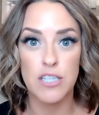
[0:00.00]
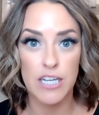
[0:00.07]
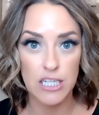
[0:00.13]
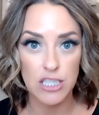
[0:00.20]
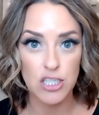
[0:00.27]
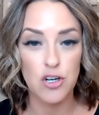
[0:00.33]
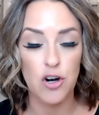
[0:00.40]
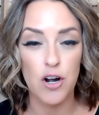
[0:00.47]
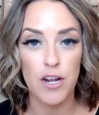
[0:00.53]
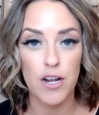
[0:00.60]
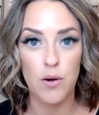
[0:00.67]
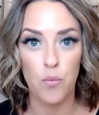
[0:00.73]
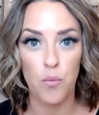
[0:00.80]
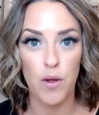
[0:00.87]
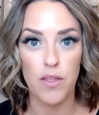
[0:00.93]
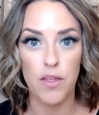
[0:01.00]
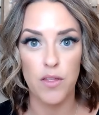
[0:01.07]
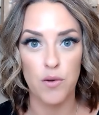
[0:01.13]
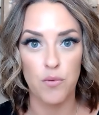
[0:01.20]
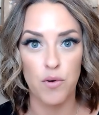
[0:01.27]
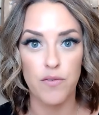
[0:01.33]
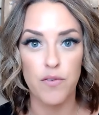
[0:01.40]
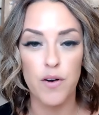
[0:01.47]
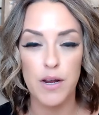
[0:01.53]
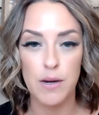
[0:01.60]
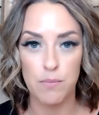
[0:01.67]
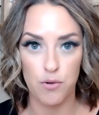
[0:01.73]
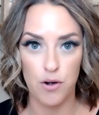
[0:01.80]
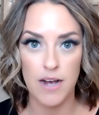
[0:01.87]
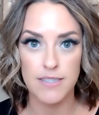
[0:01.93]
to get started with the
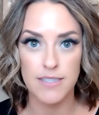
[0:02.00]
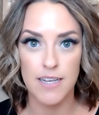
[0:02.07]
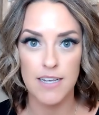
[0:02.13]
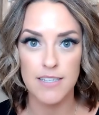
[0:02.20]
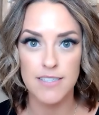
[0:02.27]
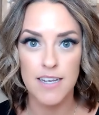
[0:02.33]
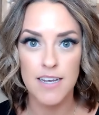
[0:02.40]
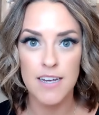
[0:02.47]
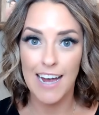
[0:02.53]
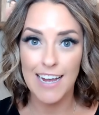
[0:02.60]
referring process.